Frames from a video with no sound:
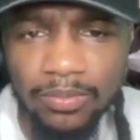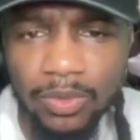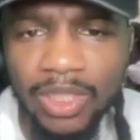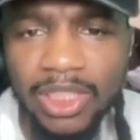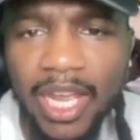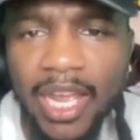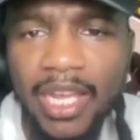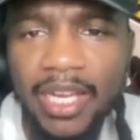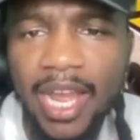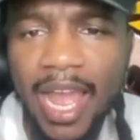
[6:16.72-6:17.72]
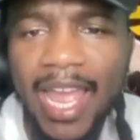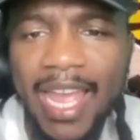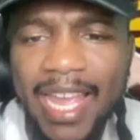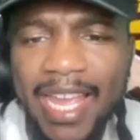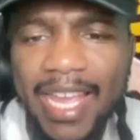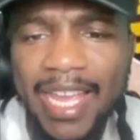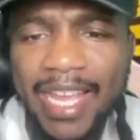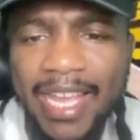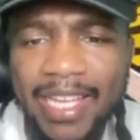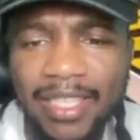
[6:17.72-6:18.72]
Watch your head.
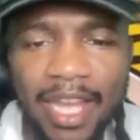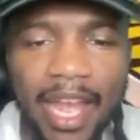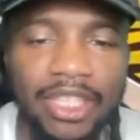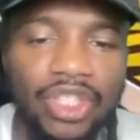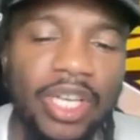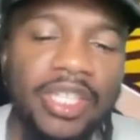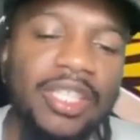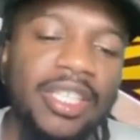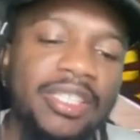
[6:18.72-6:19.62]
Hey. Trae Young and